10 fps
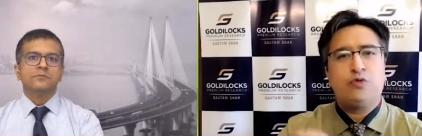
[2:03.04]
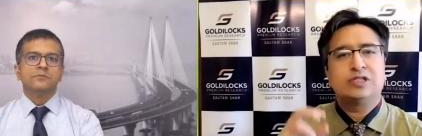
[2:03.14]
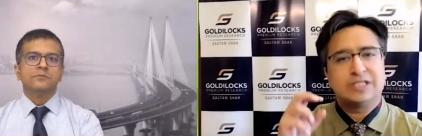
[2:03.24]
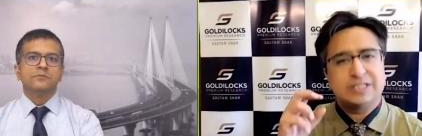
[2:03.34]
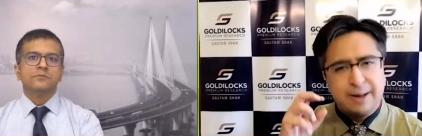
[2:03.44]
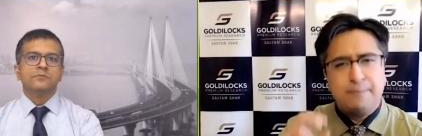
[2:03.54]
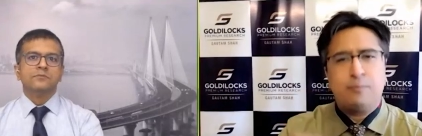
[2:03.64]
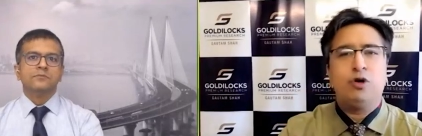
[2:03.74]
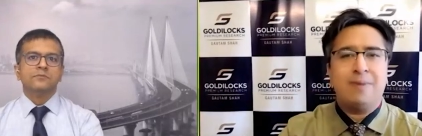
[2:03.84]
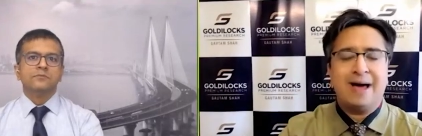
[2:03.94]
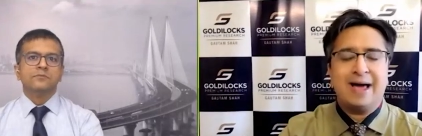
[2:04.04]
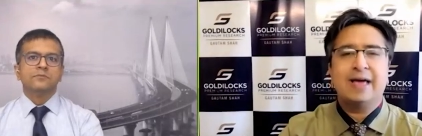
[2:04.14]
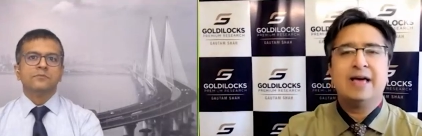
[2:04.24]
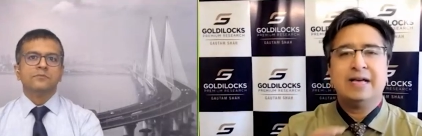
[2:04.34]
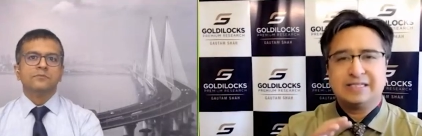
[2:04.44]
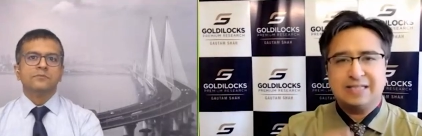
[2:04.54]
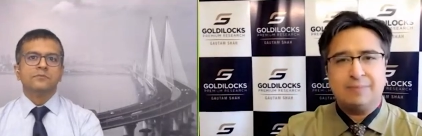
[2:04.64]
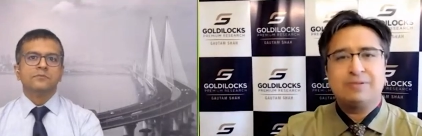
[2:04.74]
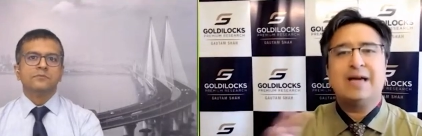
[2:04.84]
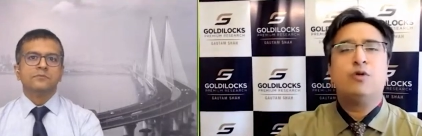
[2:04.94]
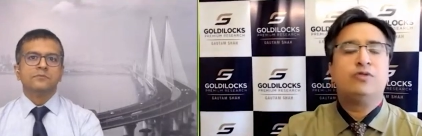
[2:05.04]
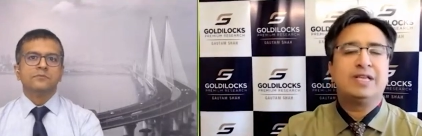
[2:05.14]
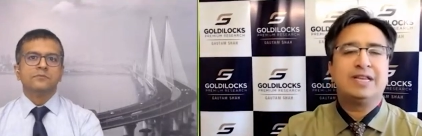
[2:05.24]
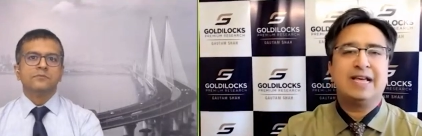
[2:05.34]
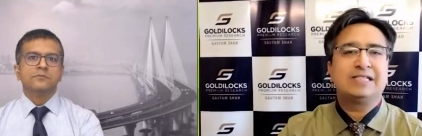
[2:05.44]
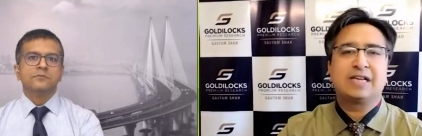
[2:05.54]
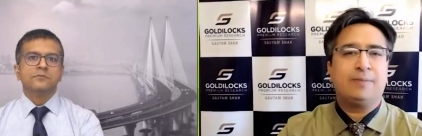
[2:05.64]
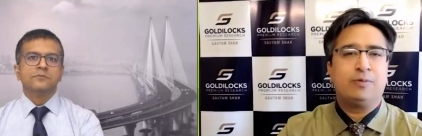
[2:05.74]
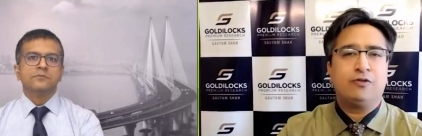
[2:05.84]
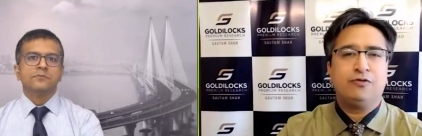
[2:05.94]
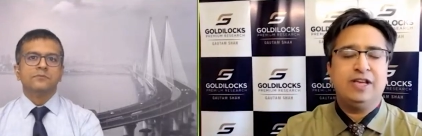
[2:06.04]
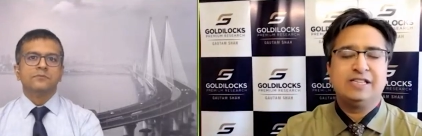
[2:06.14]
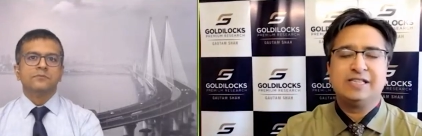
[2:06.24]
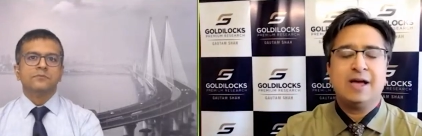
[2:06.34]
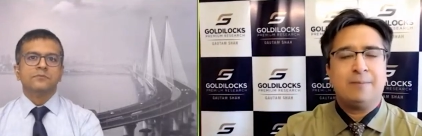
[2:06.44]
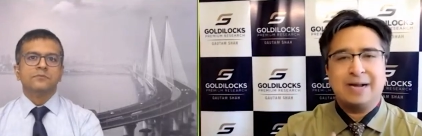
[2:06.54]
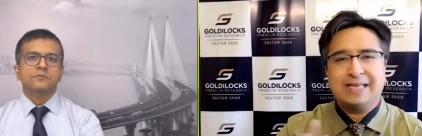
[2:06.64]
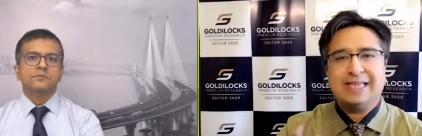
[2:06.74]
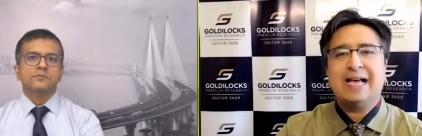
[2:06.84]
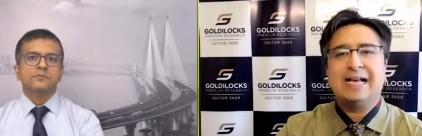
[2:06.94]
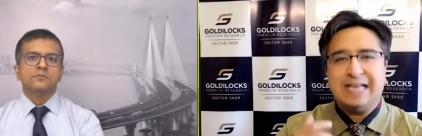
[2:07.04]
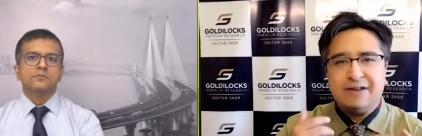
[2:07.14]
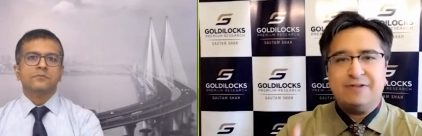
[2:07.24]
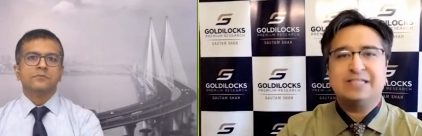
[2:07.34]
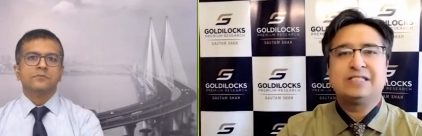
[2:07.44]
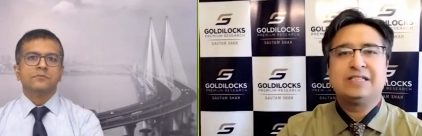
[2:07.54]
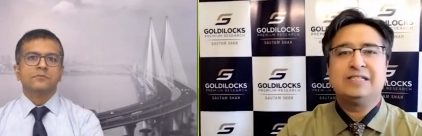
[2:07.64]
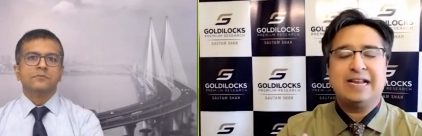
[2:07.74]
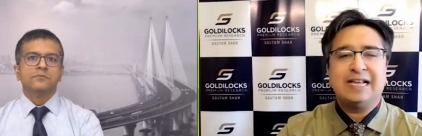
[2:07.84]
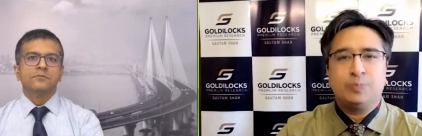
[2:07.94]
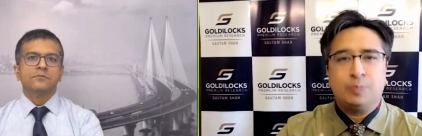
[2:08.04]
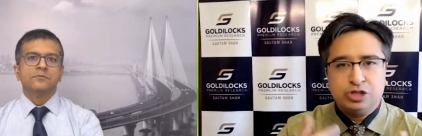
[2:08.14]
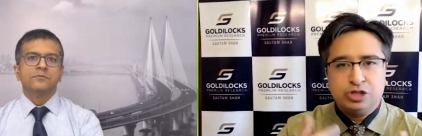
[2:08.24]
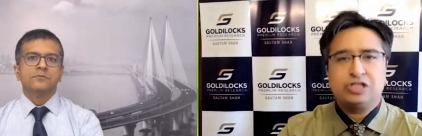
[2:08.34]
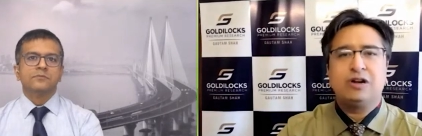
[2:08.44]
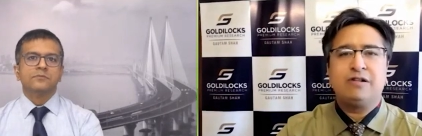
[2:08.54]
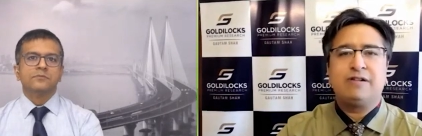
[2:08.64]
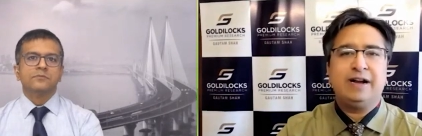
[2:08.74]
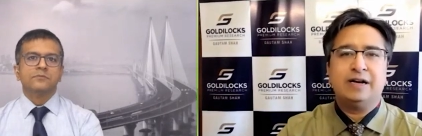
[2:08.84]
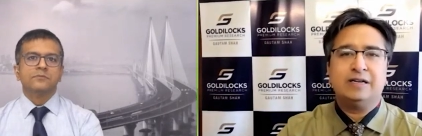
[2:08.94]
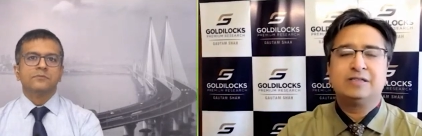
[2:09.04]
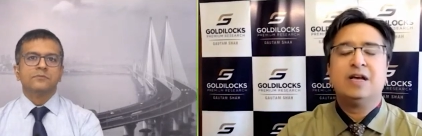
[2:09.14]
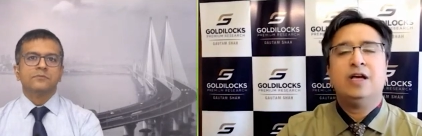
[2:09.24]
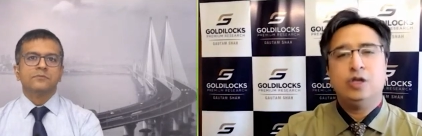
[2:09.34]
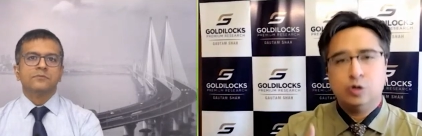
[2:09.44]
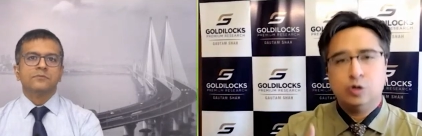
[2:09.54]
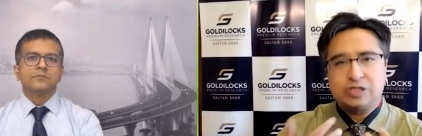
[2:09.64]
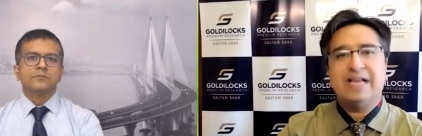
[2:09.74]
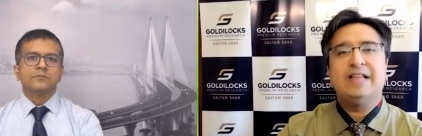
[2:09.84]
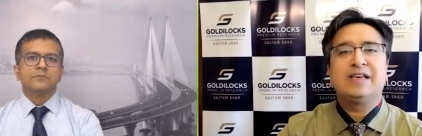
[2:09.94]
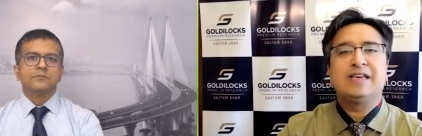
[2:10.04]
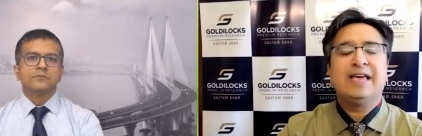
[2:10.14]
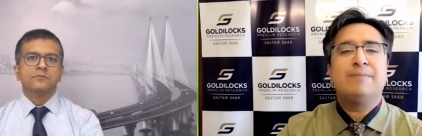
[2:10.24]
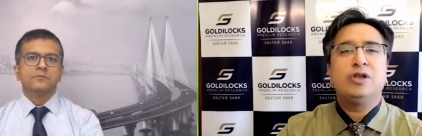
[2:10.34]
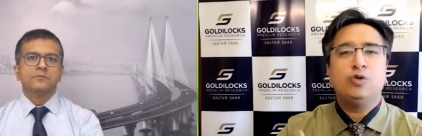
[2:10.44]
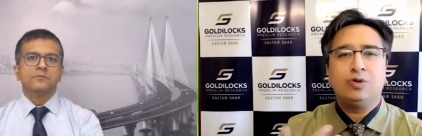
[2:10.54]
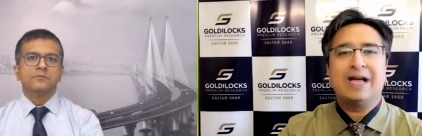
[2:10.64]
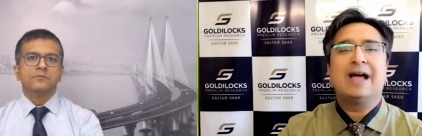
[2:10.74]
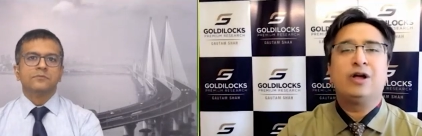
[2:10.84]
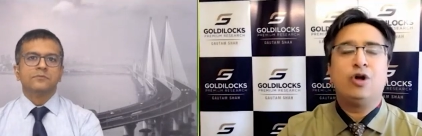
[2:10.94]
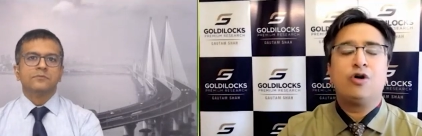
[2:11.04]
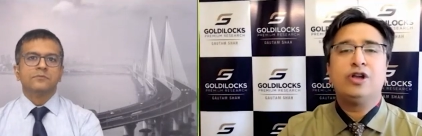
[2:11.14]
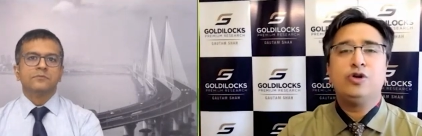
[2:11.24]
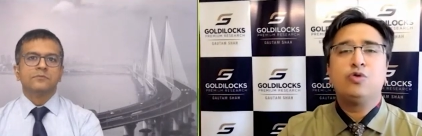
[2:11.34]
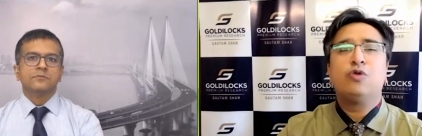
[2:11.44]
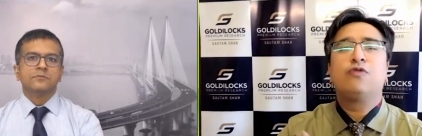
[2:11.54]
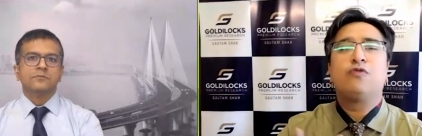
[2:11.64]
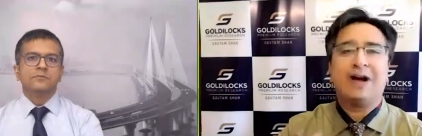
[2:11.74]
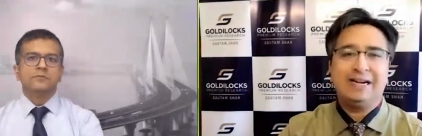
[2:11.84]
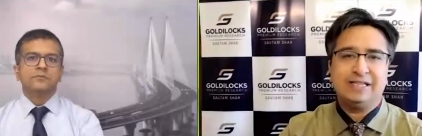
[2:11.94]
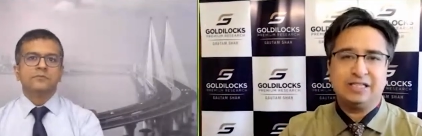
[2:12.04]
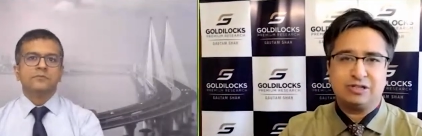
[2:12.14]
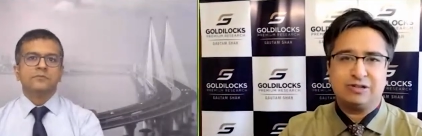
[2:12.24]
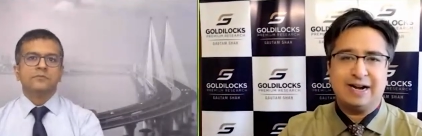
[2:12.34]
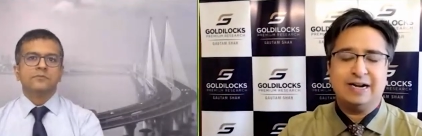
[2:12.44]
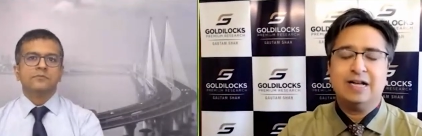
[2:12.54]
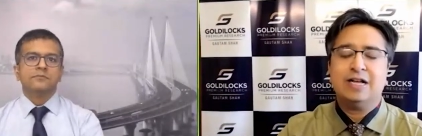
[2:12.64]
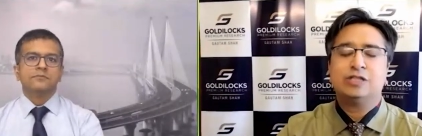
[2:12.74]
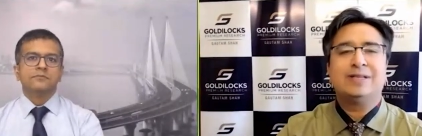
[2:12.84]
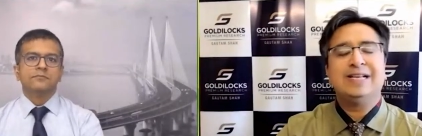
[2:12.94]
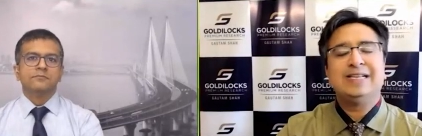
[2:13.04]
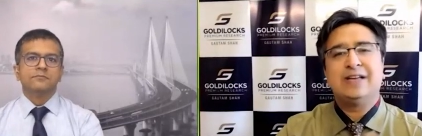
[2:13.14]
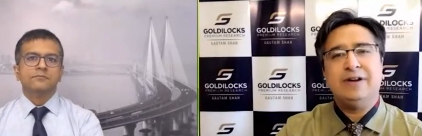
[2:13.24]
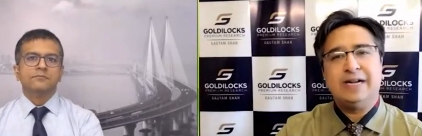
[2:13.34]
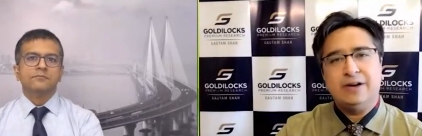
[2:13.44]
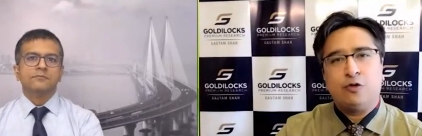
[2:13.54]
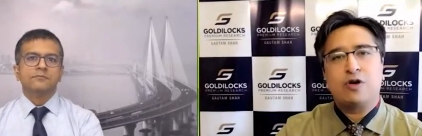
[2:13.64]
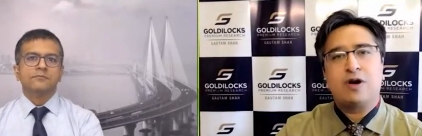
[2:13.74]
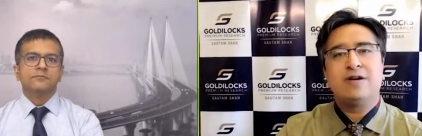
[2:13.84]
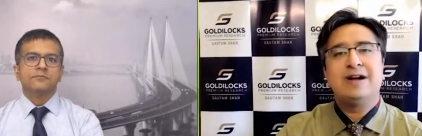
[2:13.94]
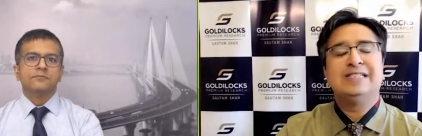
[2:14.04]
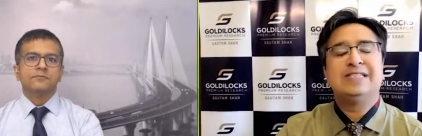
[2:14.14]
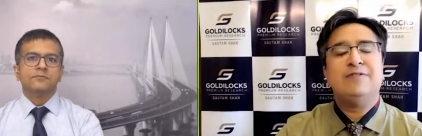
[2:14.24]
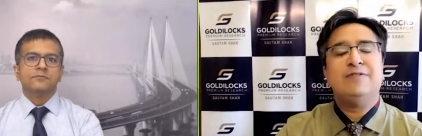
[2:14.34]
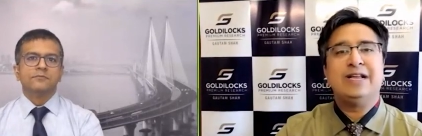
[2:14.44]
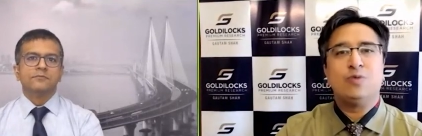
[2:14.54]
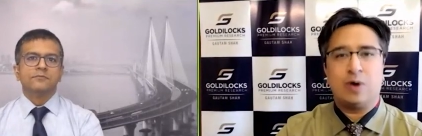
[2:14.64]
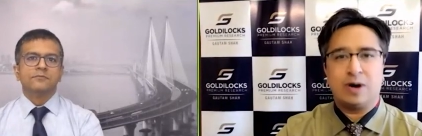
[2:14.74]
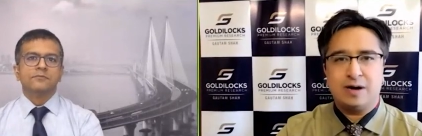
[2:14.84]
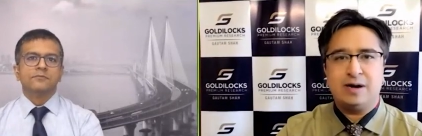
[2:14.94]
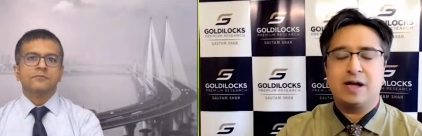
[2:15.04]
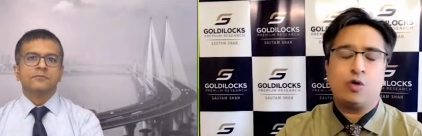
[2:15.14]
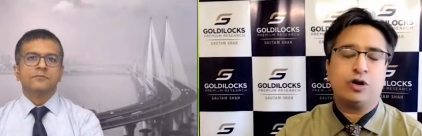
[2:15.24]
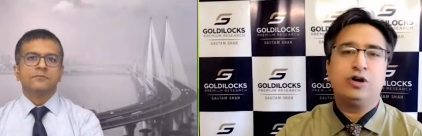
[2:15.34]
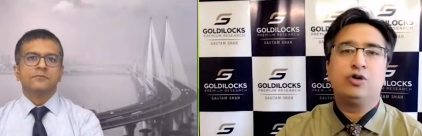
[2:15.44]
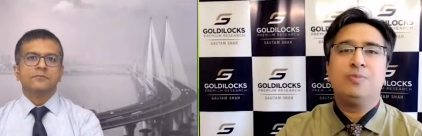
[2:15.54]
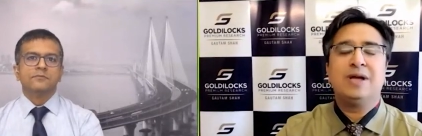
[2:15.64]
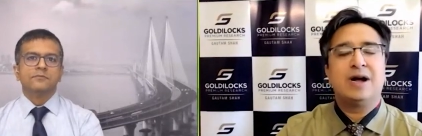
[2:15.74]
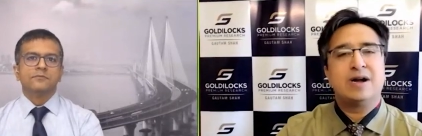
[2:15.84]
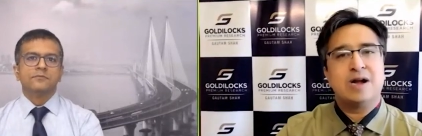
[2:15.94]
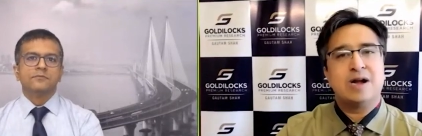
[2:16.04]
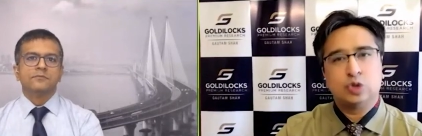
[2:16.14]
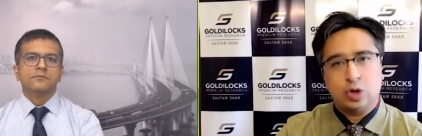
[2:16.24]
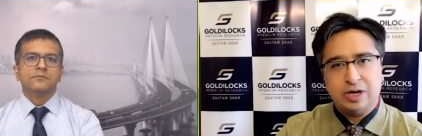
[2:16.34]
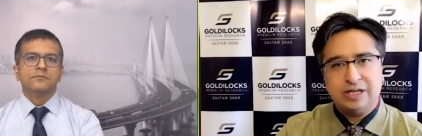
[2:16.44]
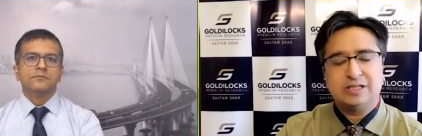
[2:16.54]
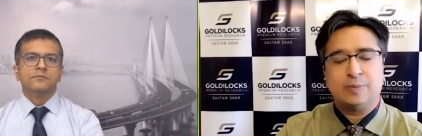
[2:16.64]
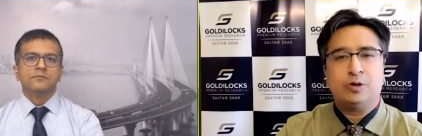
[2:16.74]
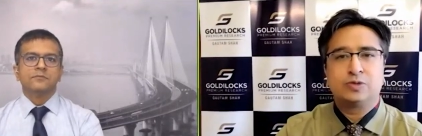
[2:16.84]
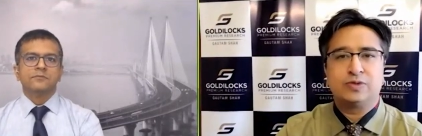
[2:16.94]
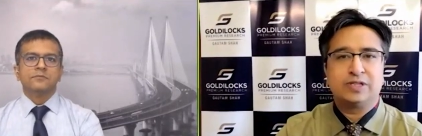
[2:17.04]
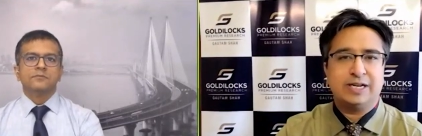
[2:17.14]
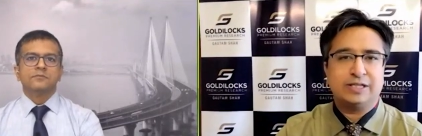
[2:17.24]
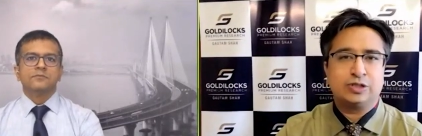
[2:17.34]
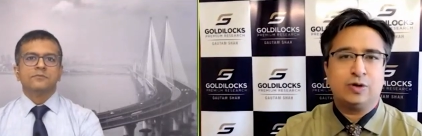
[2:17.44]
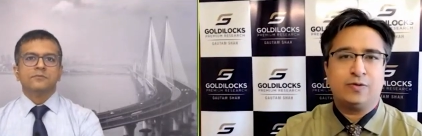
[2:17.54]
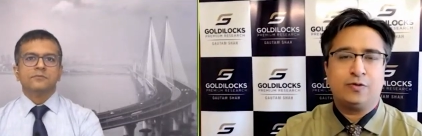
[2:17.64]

Speaker 1: for some pullback sometime over the next couple of weeks. But I think as investors and as positional traders, you stay in the game and you tag along and you don't fight this trend. So I think 17400 and 17100, according to me, are now solid support for the rest of